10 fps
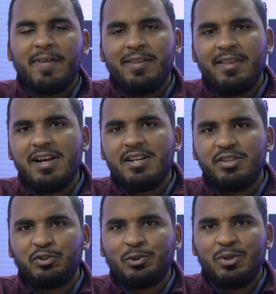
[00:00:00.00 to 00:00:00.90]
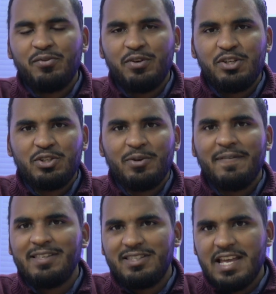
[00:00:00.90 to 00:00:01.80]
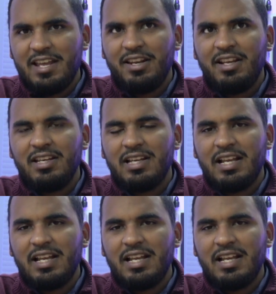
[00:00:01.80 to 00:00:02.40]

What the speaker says: They are the true definition of insanity.